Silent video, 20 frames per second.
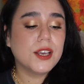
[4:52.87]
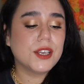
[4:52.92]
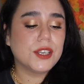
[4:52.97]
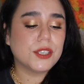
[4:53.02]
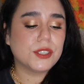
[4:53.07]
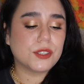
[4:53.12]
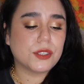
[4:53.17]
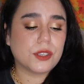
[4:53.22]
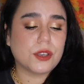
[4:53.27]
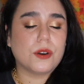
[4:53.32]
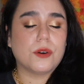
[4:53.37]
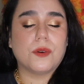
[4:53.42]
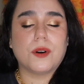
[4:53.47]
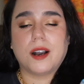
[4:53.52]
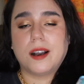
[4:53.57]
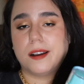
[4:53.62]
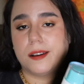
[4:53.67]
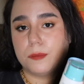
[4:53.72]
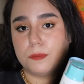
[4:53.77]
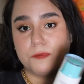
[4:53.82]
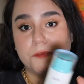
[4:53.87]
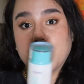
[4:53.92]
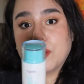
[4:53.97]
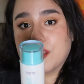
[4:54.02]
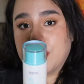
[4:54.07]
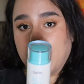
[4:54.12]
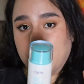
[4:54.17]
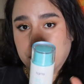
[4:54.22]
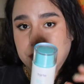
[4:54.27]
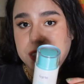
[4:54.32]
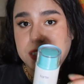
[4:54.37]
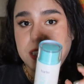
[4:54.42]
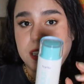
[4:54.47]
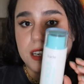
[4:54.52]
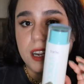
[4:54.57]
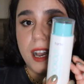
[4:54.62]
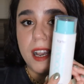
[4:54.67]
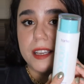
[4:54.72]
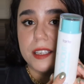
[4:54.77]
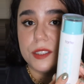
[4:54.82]
So for that reason,
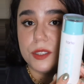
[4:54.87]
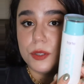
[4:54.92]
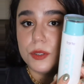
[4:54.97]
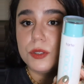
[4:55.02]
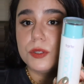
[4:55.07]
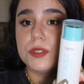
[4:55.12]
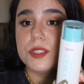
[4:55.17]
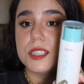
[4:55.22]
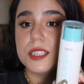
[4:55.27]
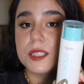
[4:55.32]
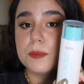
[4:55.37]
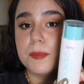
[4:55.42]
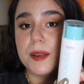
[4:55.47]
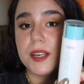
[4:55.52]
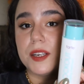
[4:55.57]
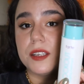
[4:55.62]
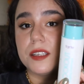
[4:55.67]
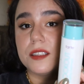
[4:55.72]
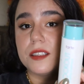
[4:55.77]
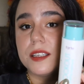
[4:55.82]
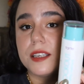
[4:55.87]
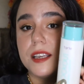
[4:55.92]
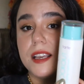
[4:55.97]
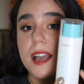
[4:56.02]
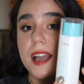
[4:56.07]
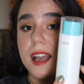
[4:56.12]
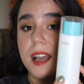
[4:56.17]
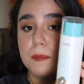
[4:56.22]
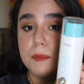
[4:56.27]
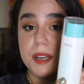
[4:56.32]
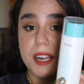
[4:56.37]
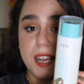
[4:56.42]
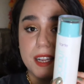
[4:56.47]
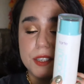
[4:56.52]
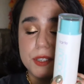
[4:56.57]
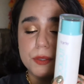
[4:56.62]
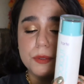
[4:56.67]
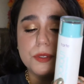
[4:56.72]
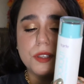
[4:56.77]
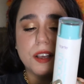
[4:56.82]
I do use it sparingly, but I
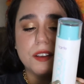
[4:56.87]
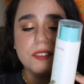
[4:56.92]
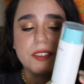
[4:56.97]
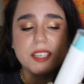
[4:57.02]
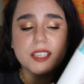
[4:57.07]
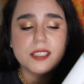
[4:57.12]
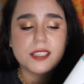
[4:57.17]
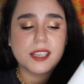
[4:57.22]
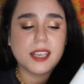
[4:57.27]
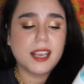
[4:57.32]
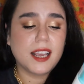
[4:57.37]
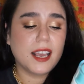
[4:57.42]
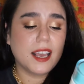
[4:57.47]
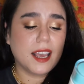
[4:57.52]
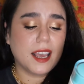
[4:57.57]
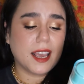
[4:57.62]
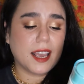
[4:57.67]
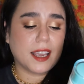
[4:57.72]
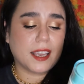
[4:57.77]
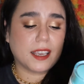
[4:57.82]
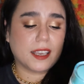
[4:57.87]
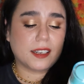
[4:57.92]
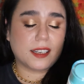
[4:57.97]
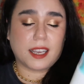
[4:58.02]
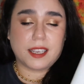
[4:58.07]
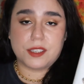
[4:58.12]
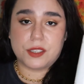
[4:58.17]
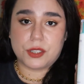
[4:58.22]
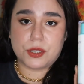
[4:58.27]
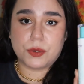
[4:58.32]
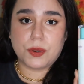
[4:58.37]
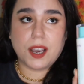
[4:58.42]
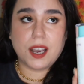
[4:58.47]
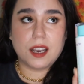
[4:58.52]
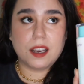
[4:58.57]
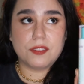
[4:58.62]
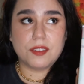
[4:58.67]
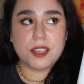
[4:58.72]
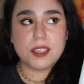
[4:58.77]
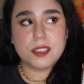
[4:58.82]
do love it. And I do
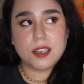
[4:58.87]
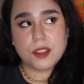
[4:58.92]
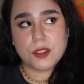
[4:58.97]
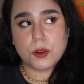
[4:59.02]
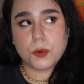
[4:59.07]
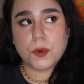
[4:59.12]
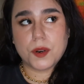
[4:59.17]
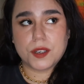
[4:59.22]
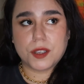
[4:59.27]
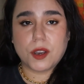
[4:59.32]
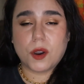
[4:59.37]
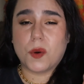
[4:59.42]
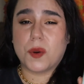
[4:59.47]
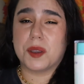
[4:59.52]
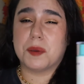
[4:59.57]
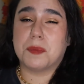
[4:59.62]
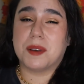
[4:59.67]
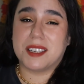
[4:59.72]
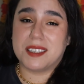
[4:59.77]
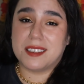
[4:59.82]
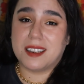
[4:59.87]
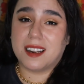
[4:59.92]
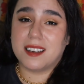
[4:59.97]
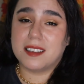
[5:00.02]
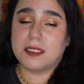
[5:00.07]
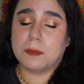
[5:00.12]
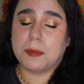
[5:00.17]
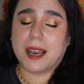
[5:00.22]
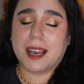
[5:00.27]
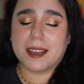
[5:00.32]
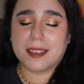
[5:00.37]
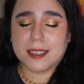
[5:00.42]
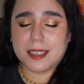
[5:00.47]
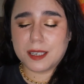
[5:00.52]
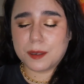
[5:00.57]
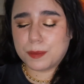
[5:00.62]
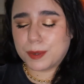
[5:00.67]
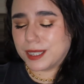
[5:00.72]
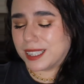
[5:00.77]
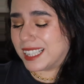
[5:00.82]
have another one going, but none in
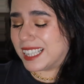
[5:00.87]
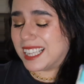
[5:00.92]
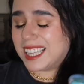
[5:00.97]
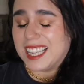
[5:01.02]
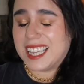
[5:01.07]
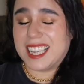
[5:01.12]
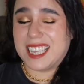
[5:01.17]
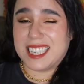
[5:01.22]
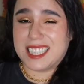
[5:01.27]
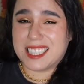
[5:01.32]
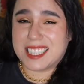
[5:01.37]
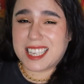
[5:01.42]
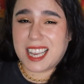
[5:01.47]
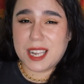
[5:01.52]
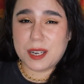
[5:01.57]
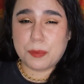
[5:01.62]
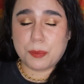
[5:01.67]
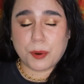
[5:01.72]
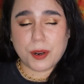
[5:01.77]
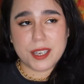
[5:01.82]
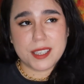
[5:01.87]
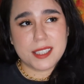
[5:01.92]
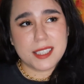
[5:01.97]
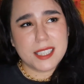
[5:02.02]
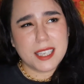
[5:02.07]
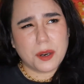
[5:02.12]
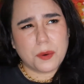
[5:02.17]
backup. It is kind of pricey.